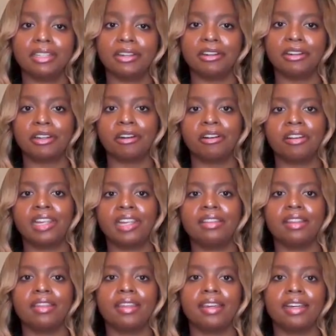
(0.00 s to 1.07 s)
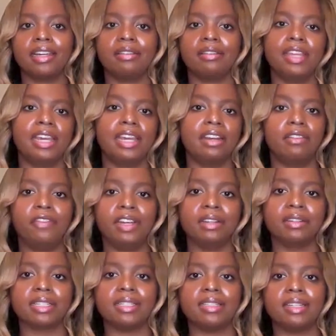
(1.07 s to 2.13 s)
So you're currently in the thick of the
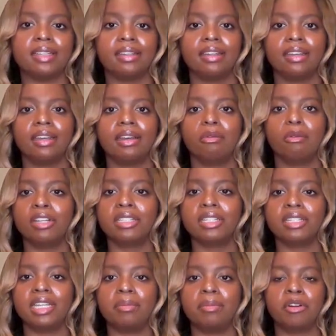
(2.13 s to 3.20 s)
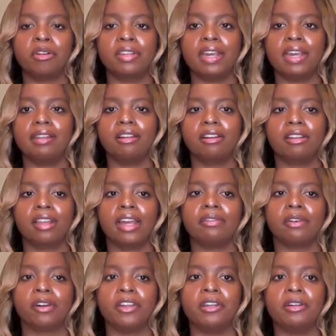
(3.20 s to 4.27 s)
NFL season. What does a typical day look like
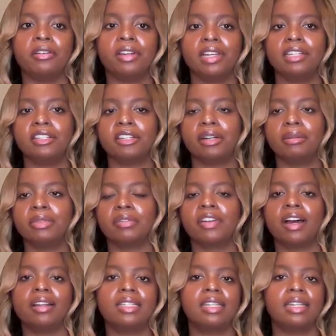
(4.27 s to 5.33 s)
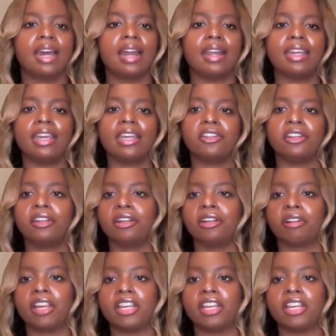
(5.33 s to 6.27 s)
for you in terms of content ideation and